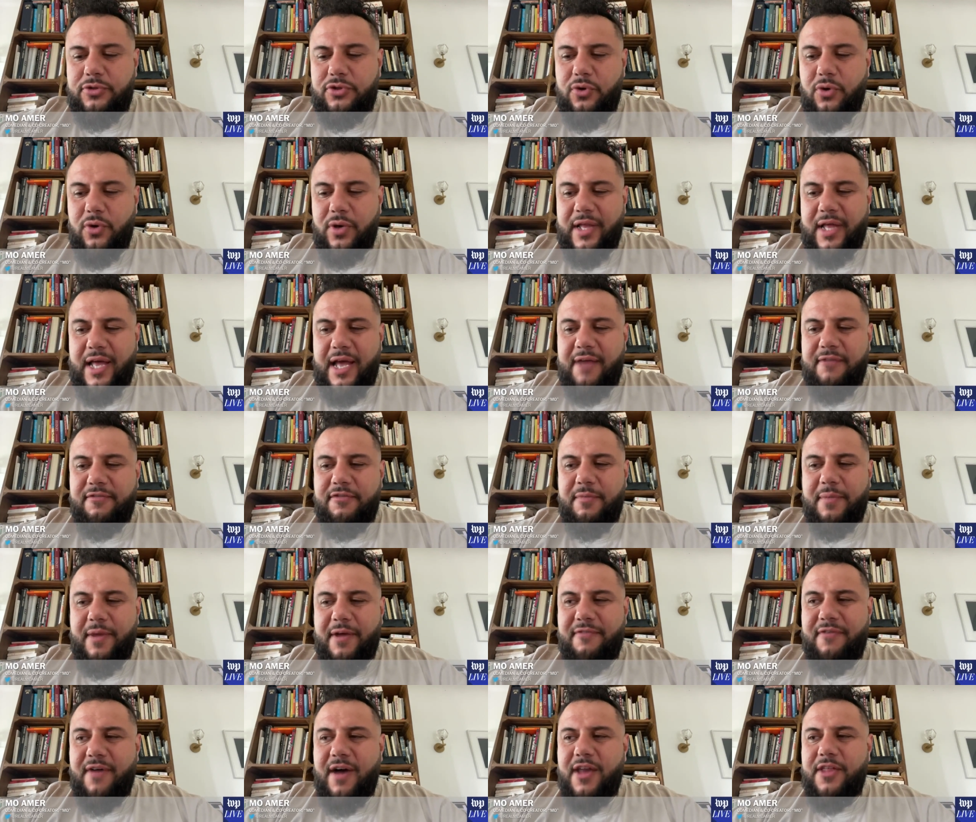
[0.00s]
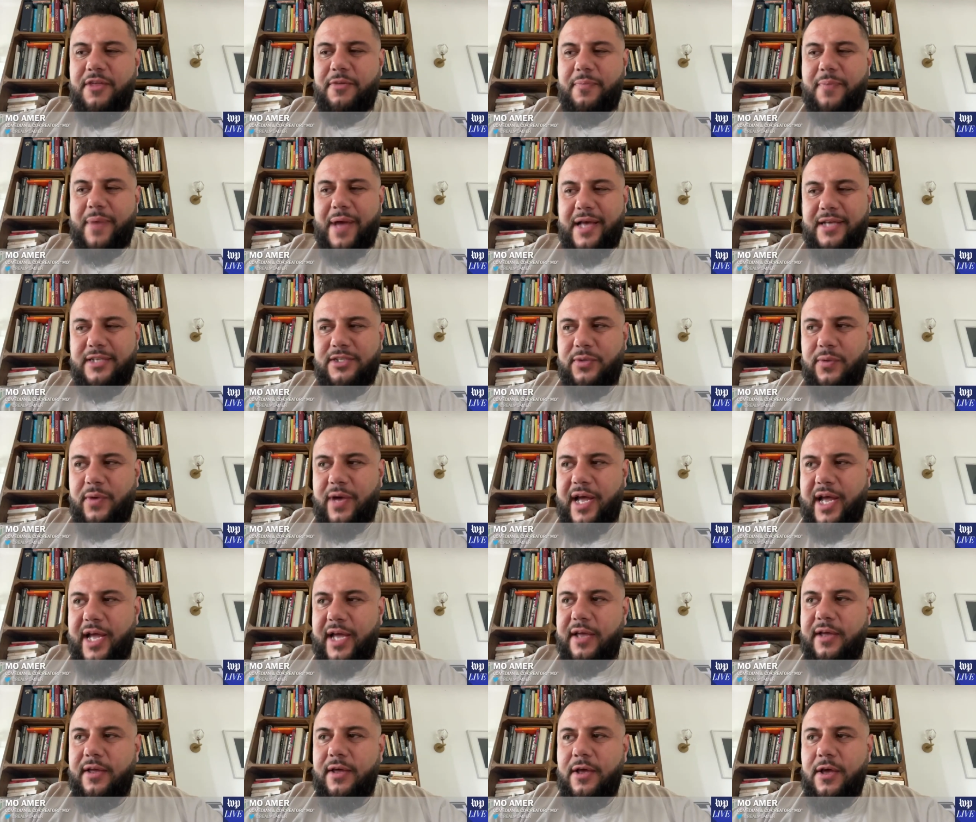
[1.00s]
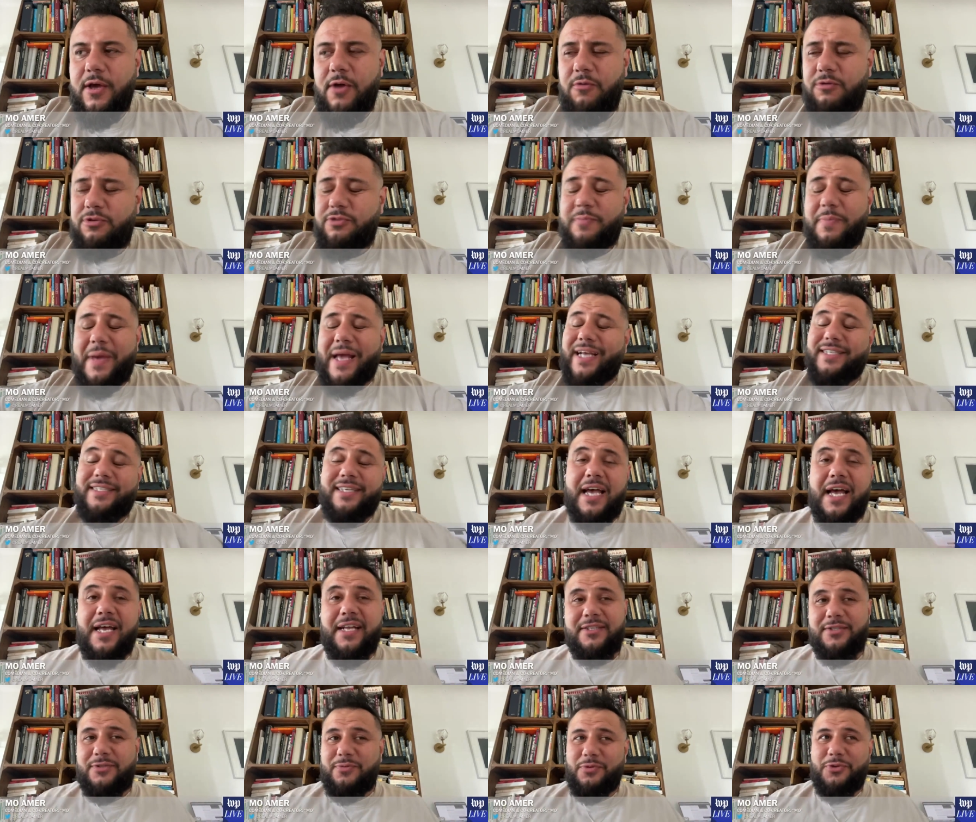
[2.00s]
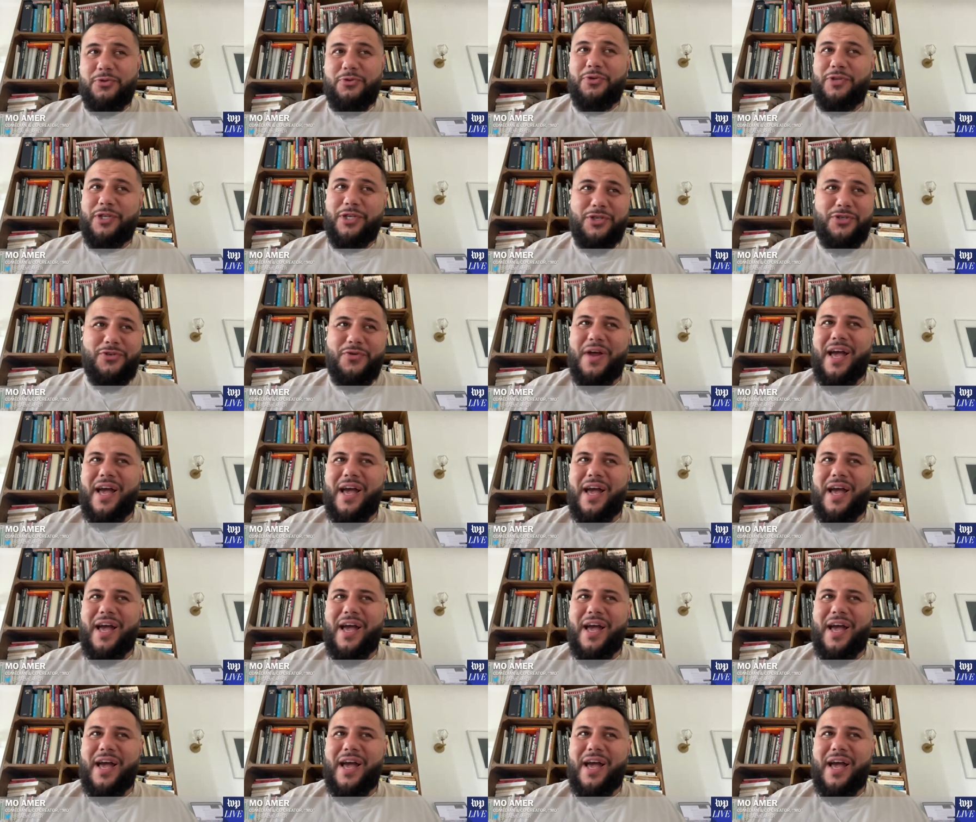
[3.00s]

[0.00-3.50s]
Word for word: shortly after my father passed away, which makes sense, which really